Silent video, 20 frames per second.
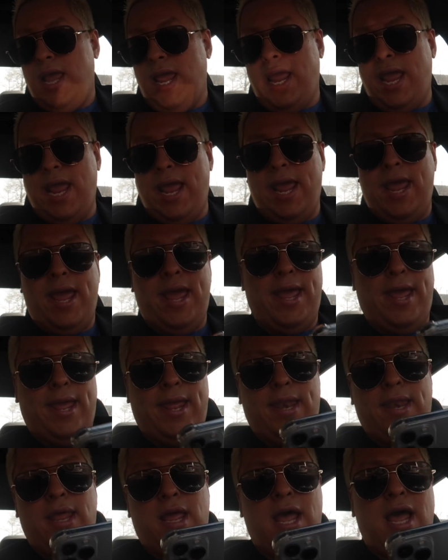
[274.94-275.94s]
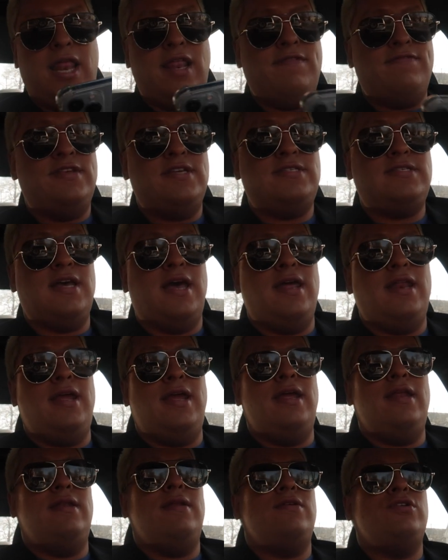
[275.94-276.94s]
And all of a
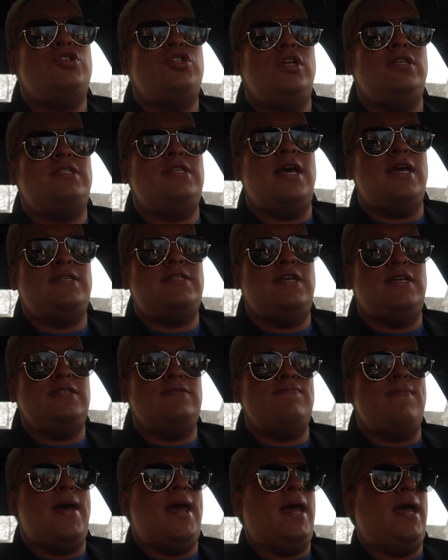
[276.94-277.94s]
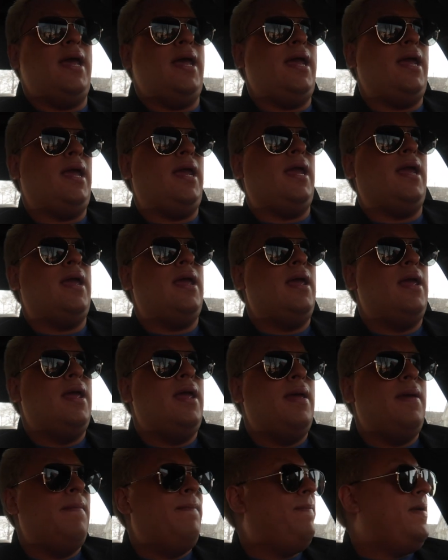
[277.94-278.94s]
sudden, she texts my
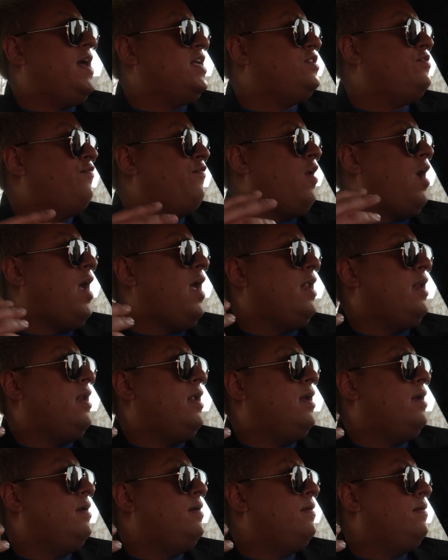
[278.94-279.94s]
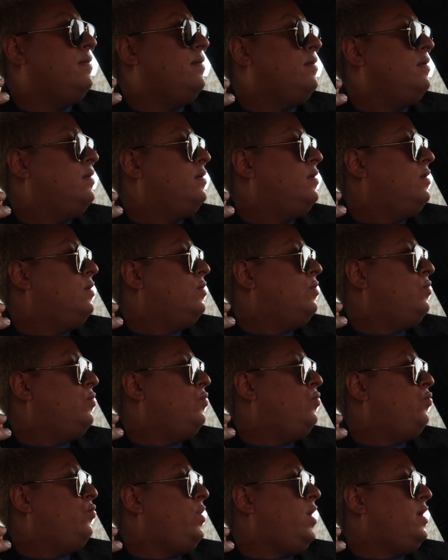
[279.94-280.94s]
best friend,
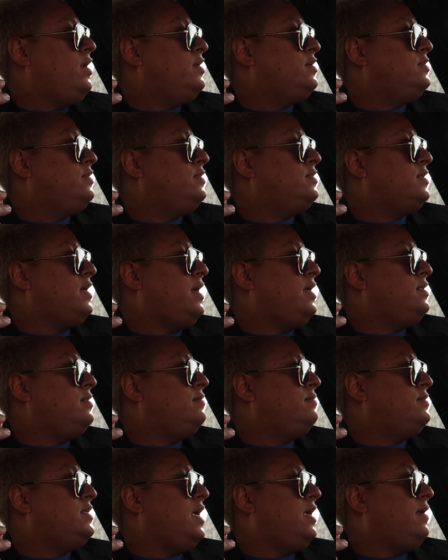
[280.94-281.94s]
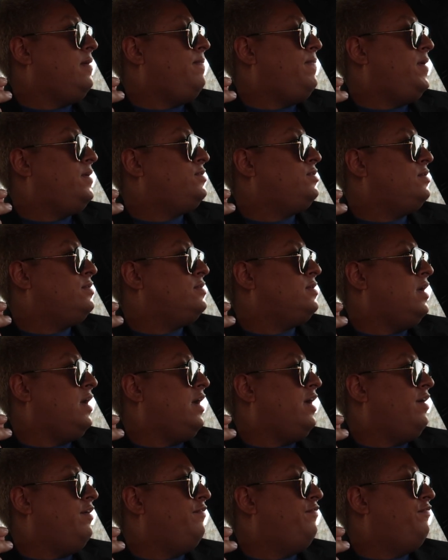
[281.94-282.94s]
What is this guy taking pictures
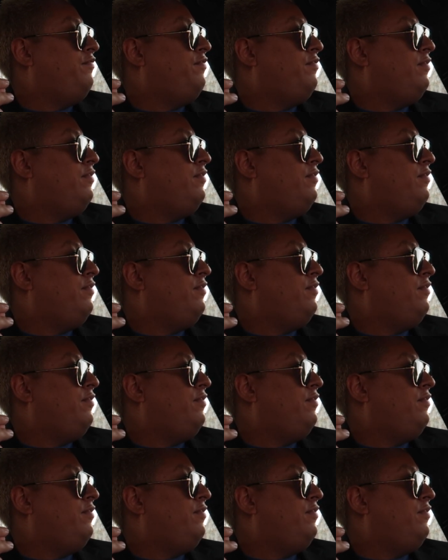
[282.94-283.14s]
of?